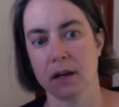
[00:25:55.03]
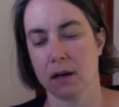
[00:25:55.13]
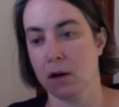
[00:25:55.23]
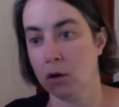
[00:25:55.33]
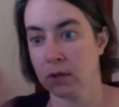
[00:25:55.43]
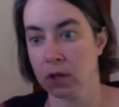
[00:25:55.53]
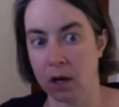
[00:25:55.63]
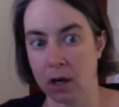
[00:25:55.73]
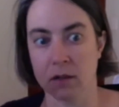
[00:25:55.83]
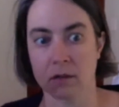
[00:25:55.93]

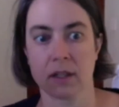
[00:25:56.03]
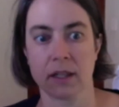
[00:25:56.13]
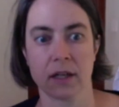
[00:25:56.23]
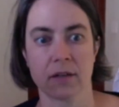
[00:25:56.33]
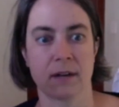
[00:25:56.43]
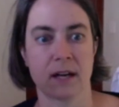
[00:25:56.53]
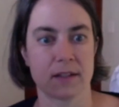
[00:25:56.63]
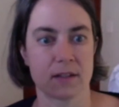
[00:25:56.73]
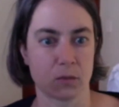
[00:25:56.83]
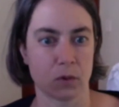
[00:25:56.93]
overall
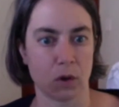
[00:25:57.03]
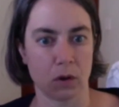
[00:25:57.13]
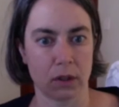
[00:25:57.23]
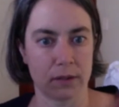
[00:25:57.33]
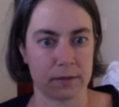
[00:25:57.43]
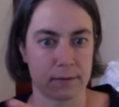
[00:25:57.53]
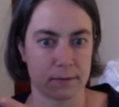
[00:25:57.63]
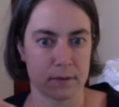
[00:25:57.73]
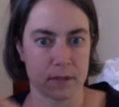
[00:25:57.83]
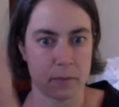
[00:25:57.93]
clarifies the role of
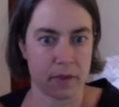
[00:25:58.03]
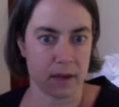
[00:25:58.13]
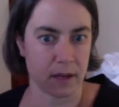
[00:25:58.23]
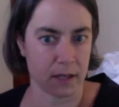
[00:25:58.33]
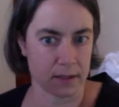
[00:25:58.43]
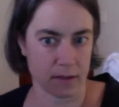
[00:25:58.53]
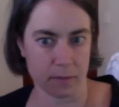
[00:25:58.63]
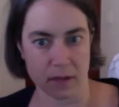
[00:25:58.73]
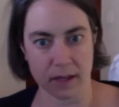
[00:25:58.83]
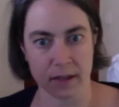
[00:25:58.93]
something on
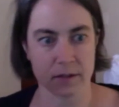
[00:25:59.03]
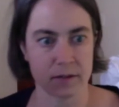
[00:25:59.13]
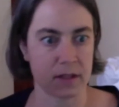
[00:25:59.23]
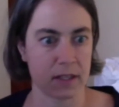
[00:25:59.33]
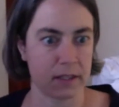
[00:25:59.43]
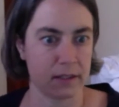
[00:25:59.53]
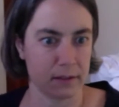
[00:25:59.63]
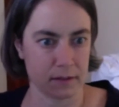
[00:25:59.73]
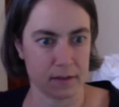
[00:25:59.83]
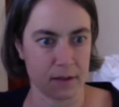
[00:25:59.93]
something else
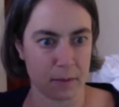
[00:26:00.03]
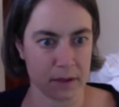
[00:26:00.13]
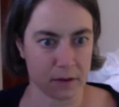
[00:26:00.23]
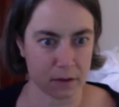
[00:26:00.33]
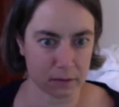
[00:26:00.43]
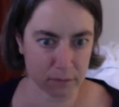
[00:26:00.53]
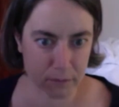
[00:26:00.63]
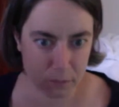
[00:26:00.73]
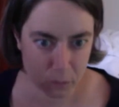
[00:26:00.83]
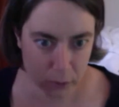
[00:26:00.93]
in some other
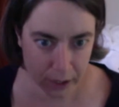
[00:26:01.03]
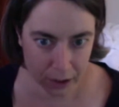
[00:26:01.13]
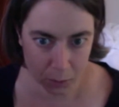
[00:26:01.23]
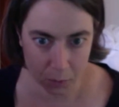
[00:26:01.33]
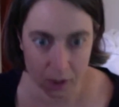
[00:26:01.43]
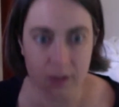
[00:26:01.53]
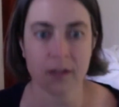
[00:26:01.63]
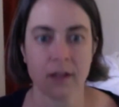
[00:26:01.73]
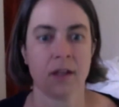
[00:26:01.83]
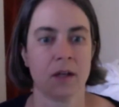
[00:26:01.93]
realm,
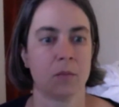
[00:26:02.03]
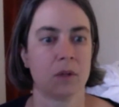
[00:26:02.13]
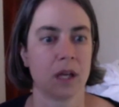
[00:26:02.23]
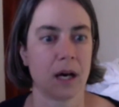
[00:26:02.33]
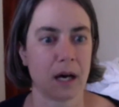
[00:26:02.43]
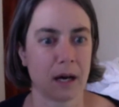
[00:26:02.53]
blah,